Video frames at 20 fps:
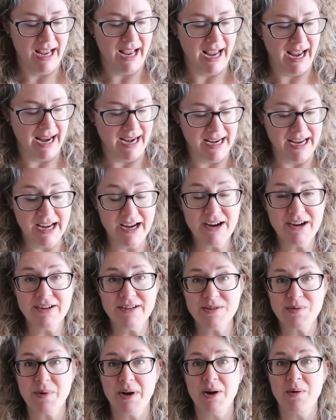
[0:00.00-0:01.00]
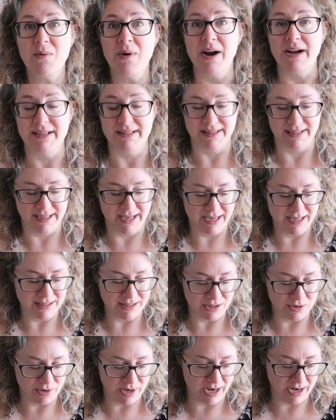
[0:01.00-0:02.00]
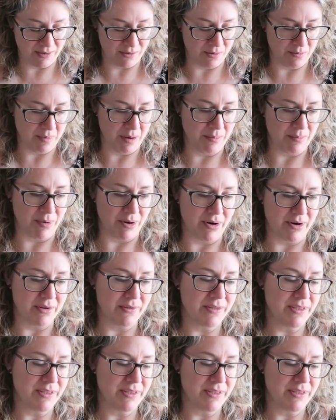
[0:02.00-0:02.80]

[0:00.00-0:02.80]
And here is what it was, in case you can't remember.